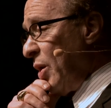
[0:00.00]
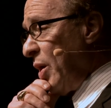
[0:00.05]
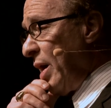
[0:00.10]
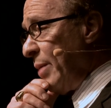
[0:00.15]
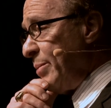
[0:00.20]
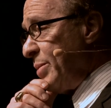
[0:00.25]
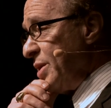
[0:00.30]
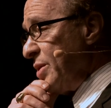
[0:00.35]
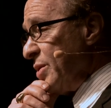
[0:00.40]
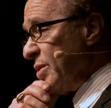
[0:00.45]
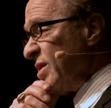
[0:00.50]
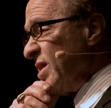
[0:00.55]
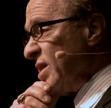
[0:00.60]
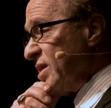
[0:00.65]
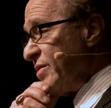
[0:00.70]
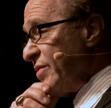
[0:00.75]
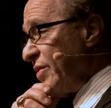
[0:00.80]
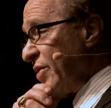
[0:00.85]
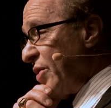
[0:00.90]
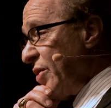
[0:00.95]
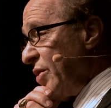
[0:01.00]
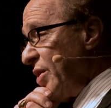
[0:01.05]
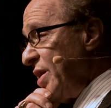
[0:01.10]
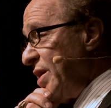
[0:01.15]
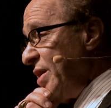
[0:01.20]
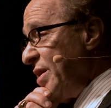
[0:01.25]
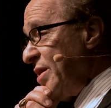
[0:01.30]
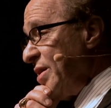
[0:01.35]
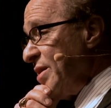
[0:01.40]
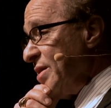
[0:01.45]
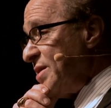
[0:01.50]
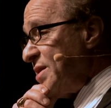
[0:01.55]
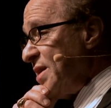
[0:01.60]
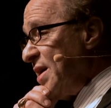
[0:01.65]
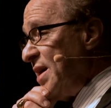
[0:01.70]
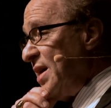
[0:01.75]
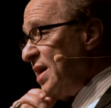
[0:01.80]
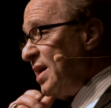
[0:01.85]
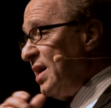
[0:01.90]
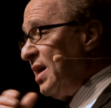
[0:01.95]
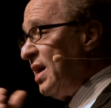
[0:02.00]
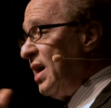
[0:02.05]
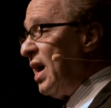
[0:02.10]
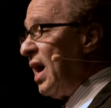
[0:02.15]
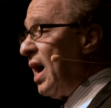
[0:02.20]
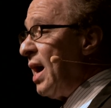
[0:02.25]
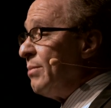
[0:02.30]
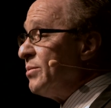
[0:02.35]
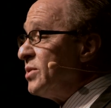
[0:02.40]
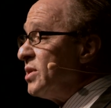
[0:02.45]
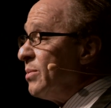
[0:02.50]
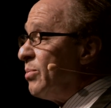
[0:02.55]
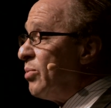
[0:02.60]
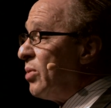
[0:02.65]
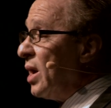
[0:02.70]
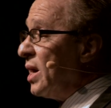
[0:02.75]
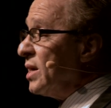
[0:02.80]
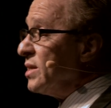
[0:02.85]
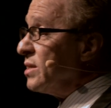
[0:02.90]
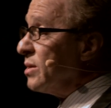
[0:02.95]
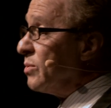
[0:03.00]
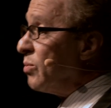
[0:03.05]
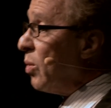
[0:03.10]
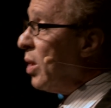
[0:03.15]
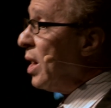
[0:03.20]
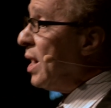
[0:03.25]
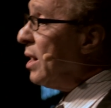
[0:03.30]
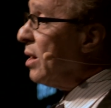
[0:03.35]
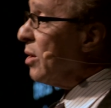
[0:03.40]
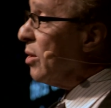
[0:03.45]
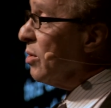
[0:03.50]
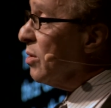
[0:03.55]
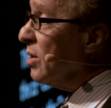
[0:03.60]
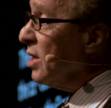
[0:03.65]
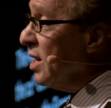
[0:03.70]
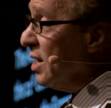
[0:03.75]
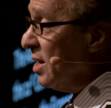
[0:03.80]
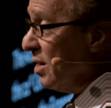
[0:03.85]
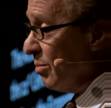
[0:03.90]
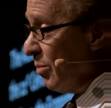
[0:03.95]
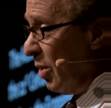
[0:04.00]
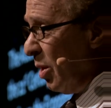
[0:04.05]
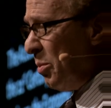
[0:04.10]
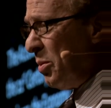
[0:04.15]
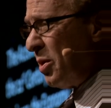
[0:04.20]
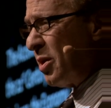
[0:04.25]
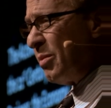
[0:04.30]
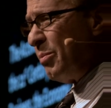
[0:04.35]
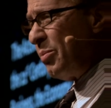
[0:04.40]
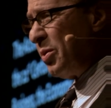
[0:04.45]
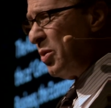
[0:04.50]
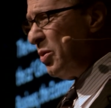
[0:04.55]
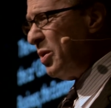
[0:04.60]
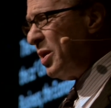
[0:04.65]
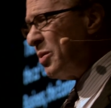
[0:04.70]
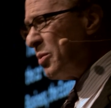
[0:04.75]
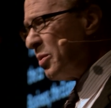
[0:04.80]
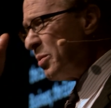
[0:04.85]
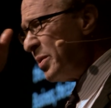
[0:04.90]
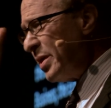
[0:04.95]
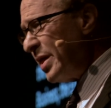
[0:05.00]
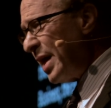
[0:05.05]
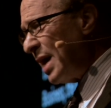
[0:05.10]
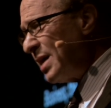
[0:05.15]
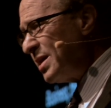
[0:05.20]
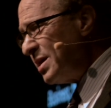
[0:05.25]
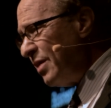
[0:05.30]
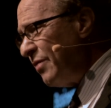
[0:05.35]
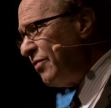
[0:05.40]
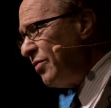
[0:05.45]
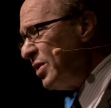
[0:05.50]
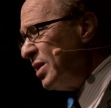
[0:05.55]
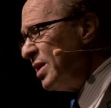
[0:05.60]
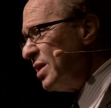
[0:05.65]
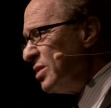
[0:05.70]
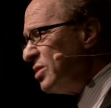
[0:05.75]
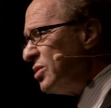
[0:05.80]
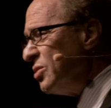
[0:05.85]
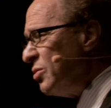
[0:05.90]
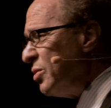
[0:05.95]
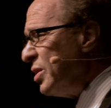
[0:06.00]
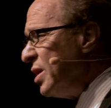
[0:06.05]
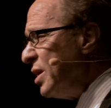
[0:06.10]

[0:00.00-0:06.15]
though I've been doing this for 30 years, I'm surprised at, wow, mobile computing will be that different in 2